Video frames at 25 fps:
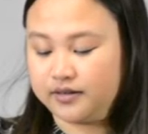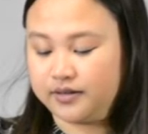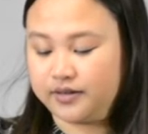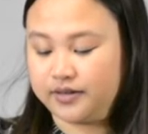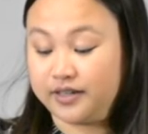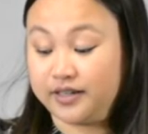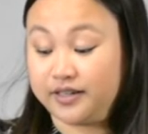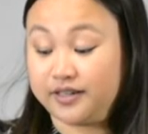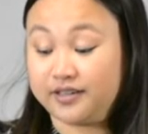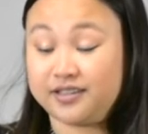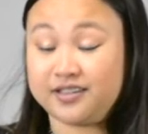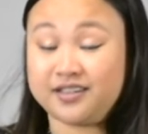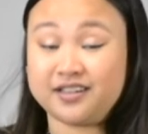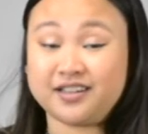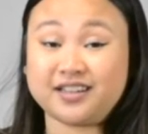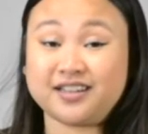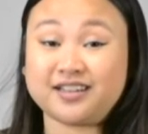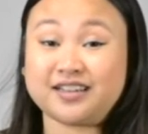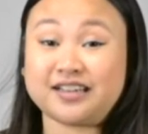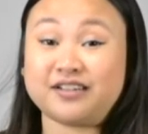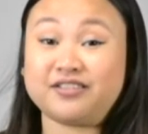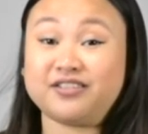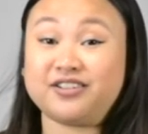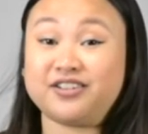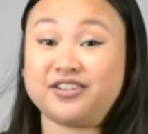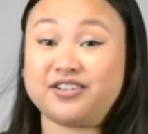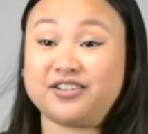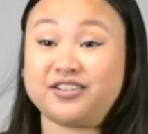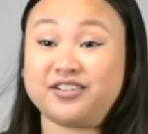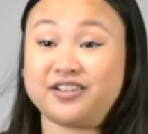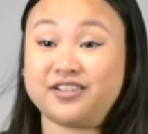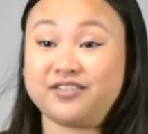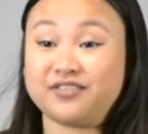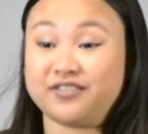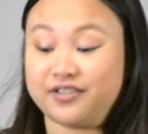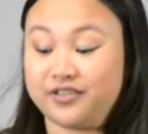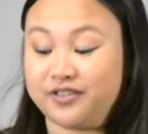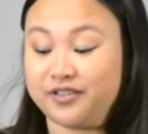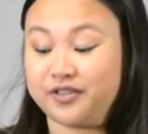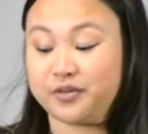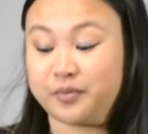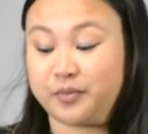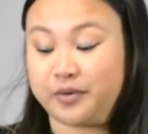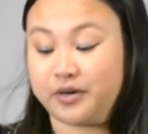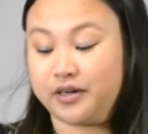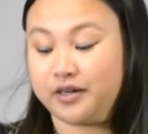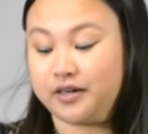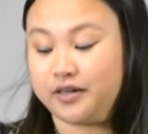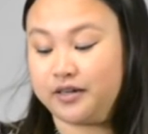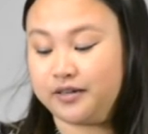Okay, you're gonna get down and dirty for this
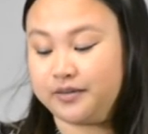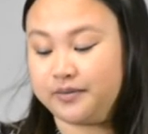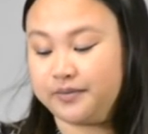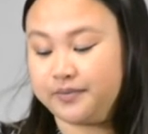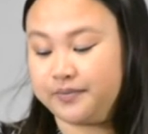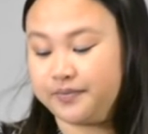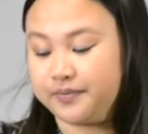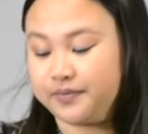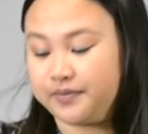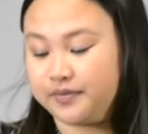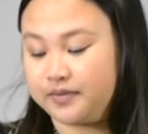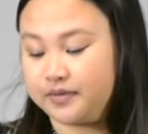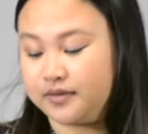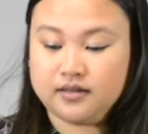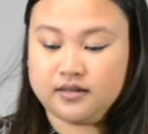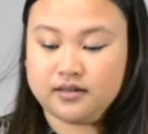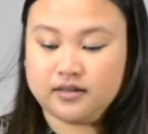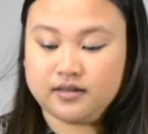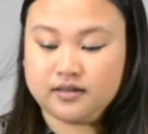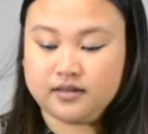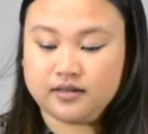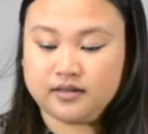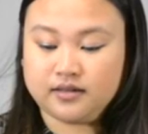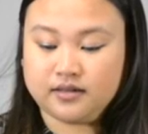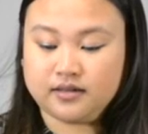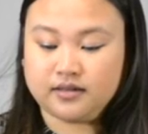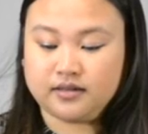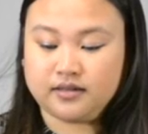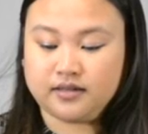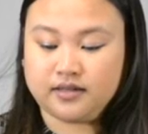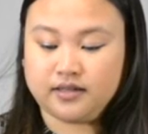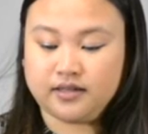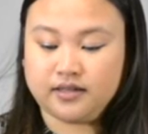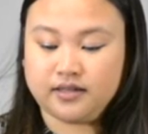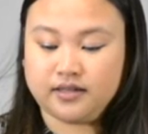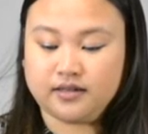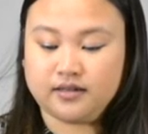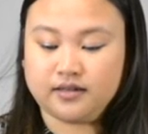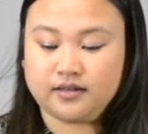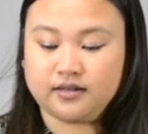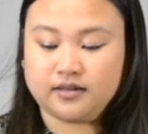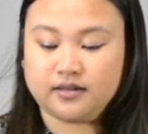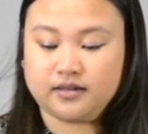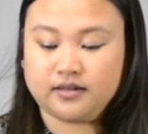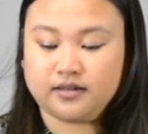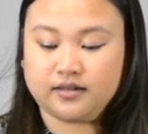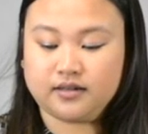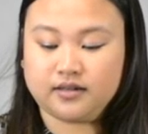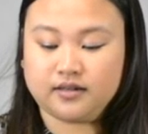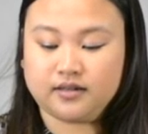part. And then
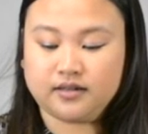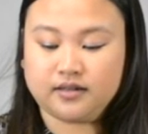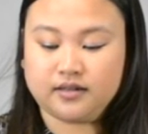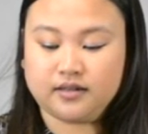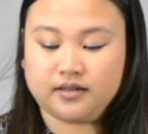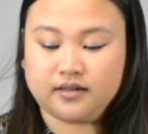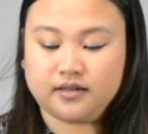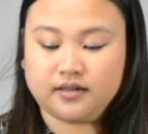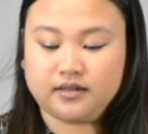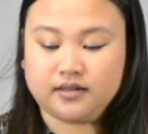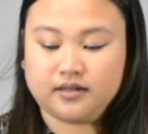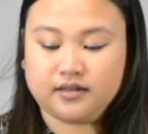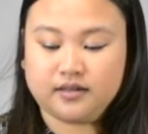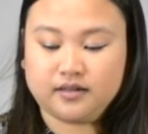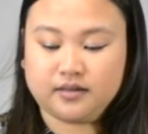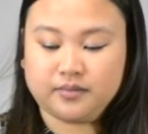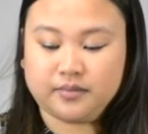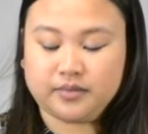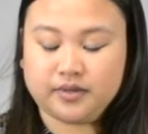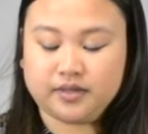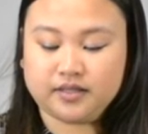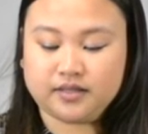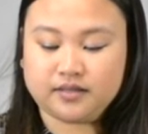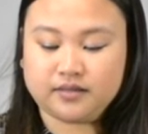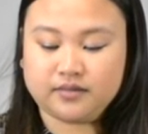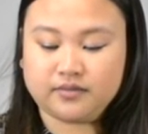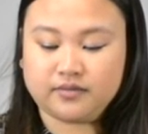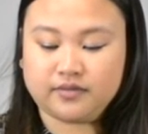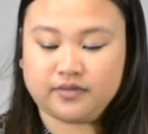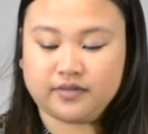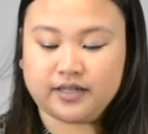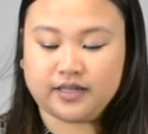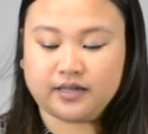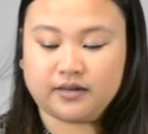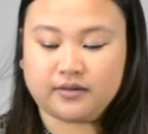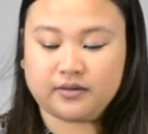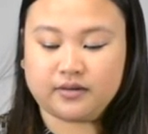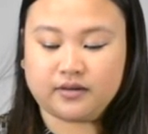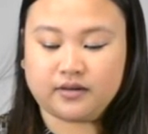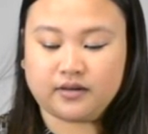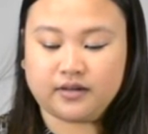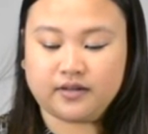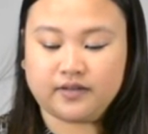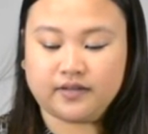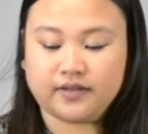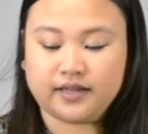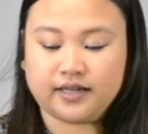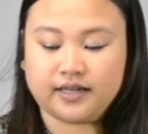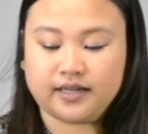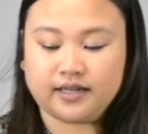put some flour
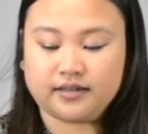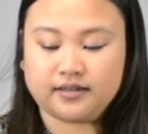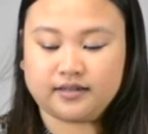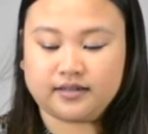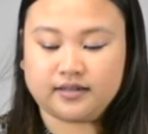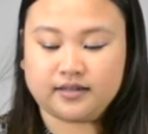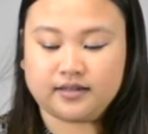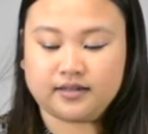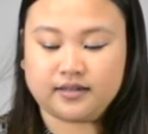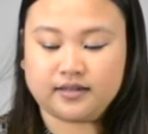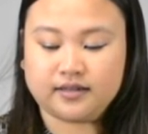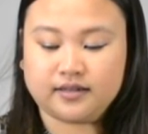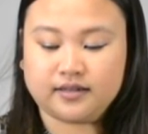on that.